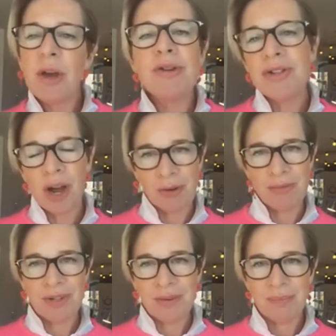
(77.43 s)
No, you
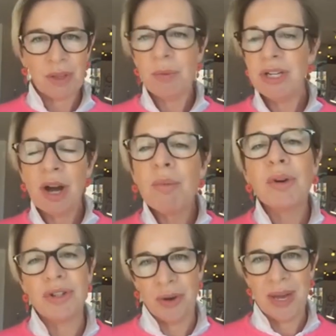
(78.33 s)
don't. We
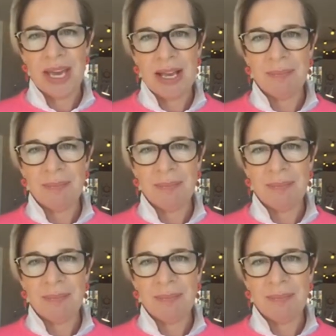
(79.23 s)
don't want you